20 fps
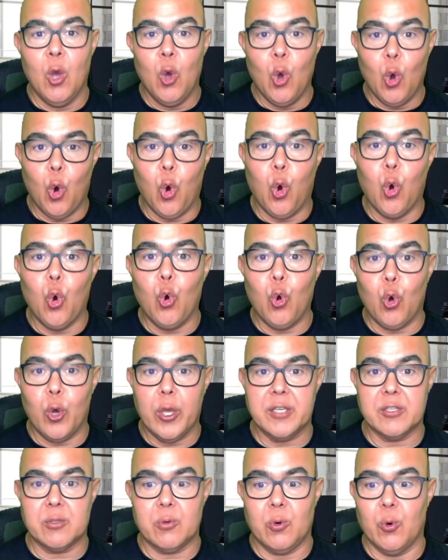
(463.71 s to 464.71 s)
who
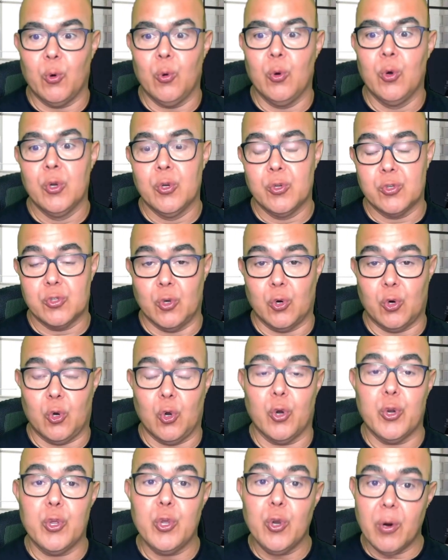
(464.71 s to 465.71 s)
is who. So
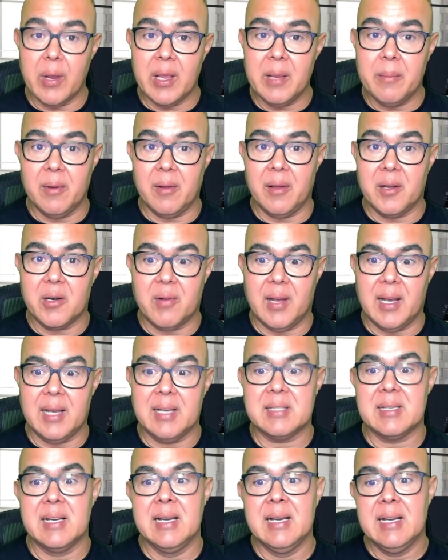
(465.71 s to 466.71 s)
go to your email
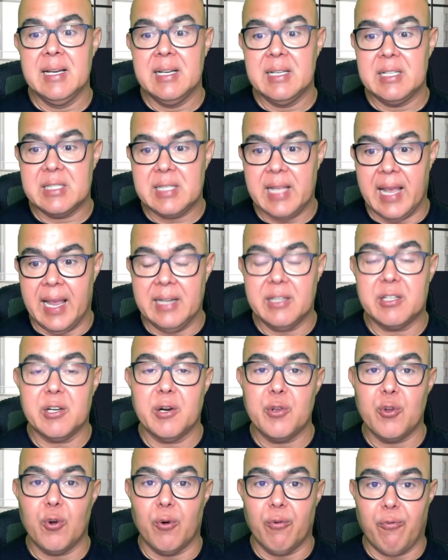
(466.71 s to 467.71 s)
address, enter
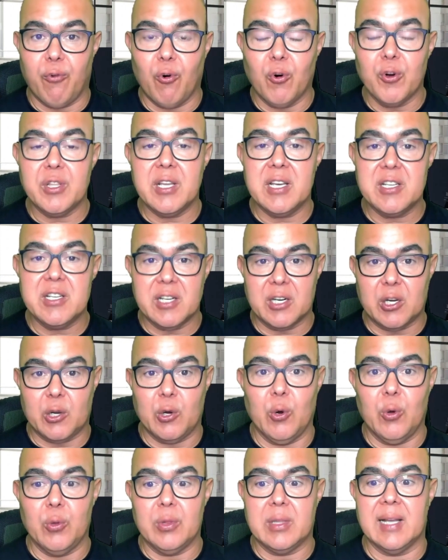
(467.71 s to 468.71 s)
your 4-digit
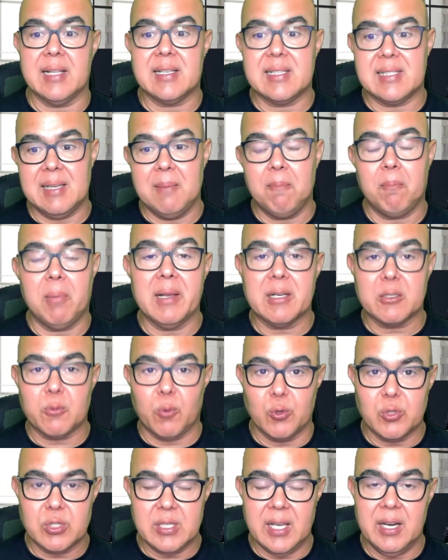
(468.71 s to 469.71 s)
code that Simplex
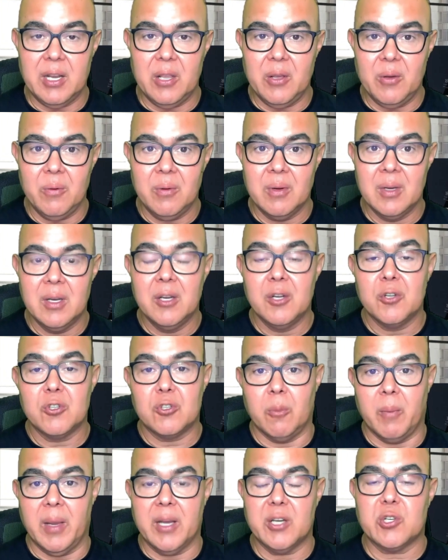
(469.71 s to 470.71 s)
will send you
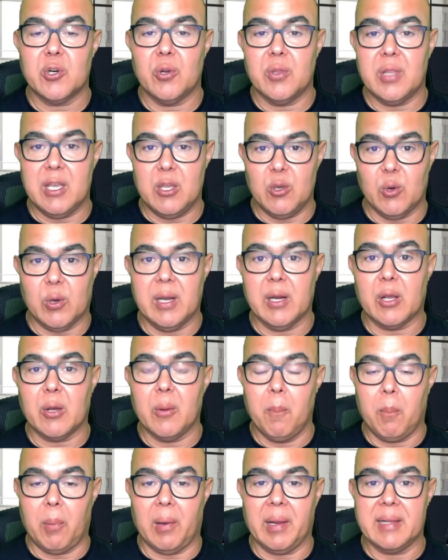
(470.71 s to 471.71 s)
to make sure that you can
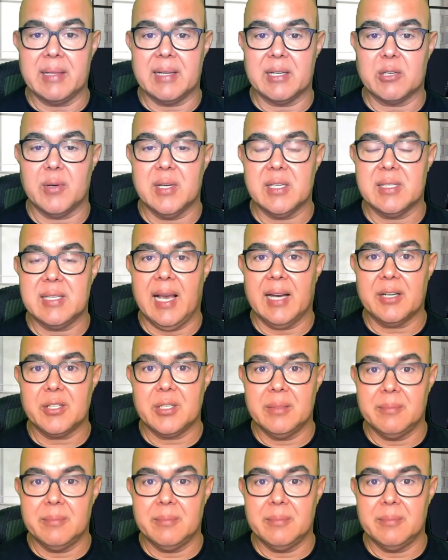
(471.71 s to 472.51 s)
complete the transaction.